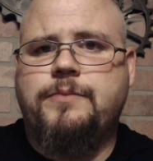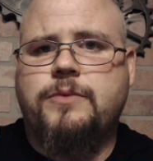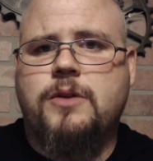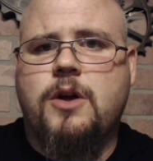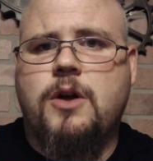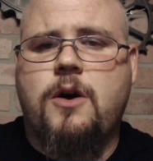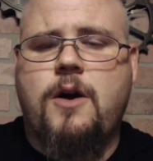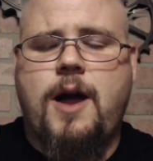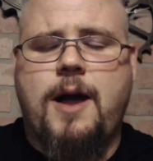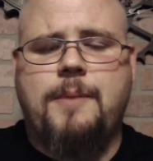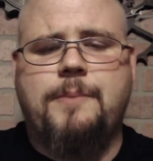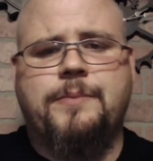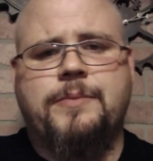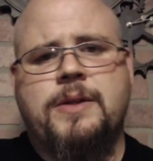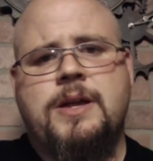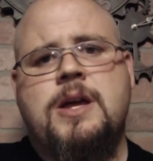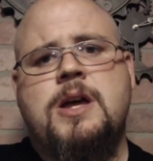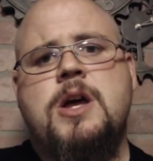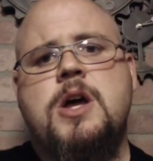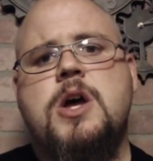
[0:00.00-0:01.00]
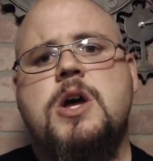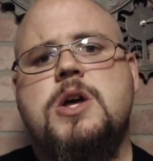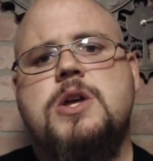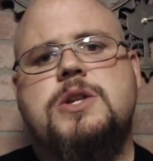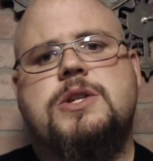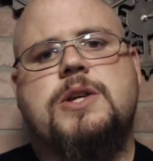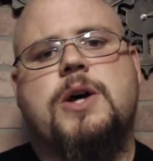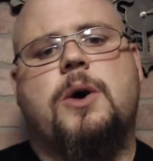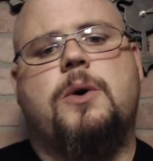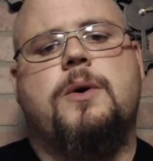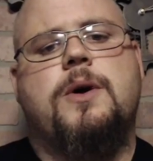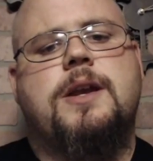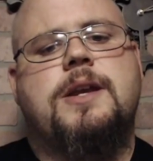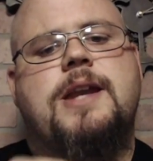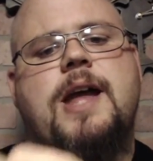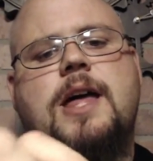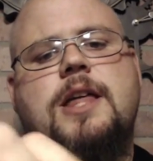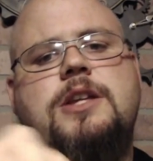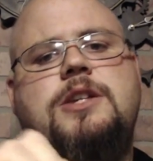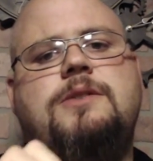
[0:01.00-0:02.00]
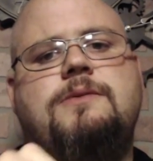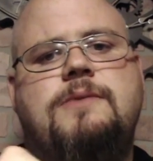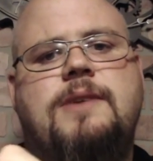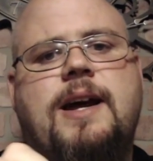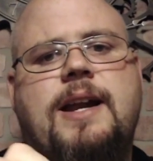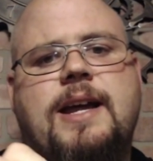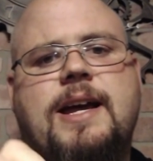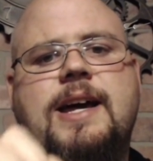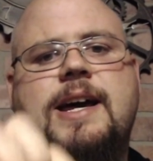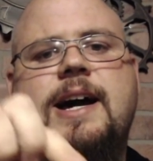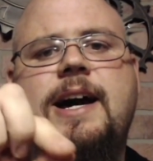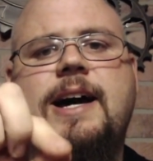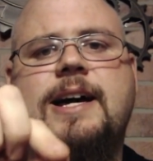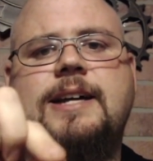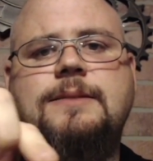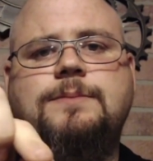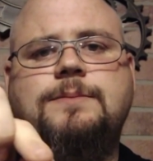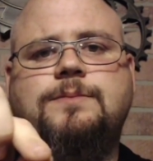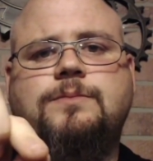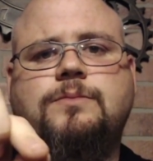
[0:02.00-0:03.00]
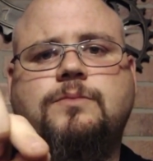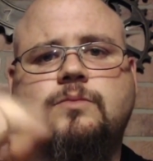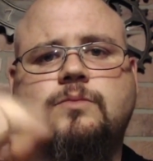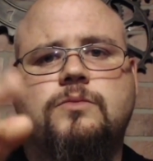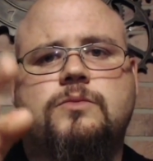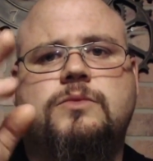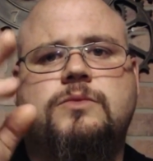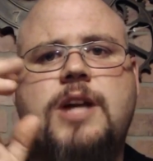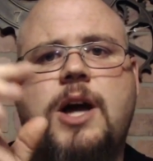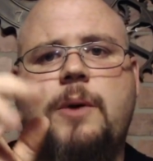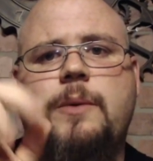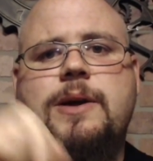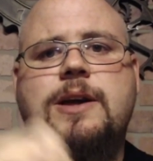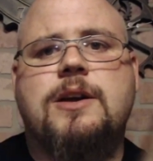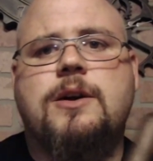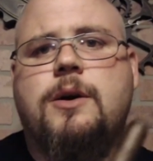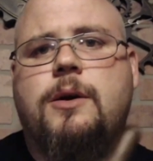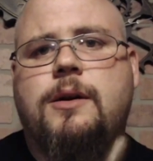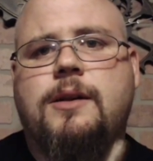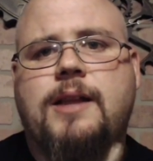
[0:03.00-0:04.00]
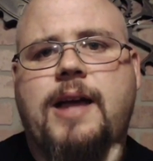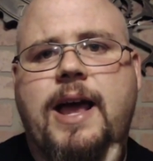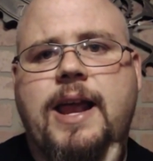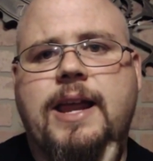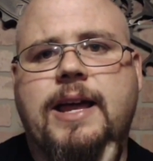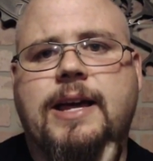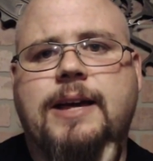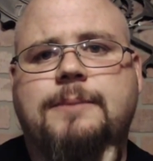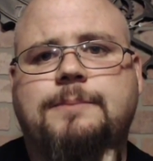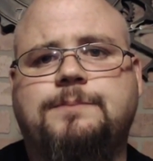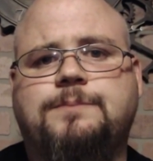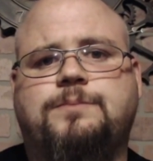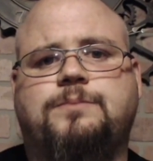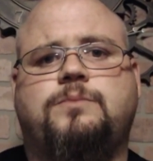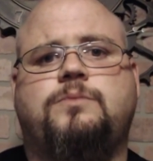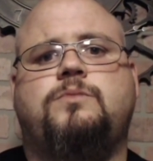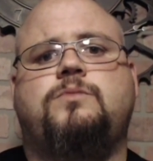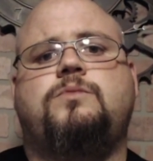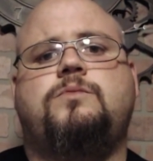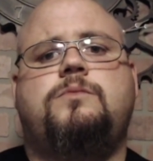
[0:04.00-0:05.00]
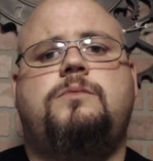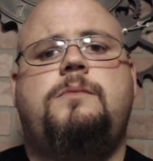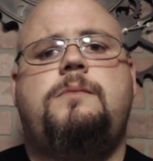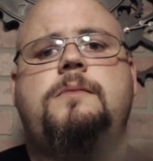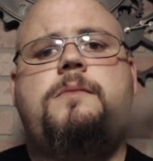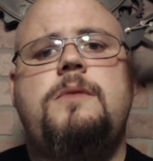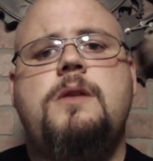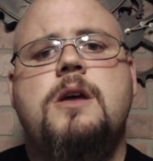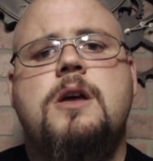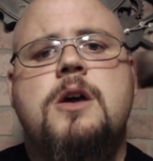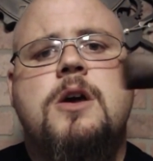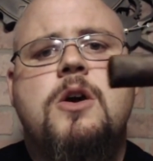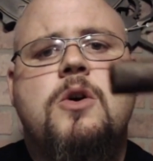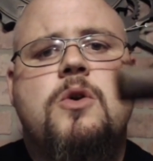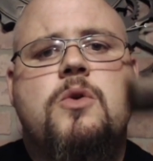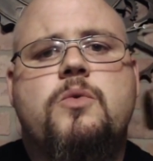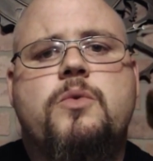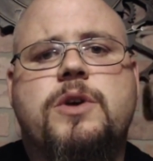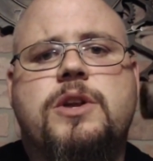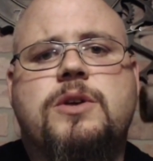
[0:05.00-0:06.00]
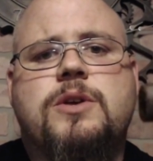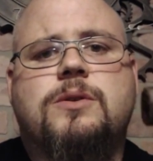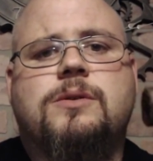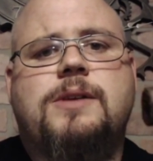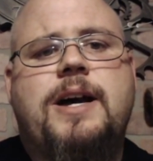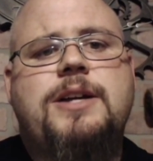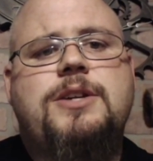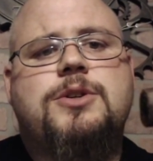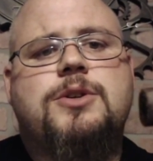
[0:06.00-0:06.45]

All right. So now that you've got it cut, now we can go to lighting it. When you light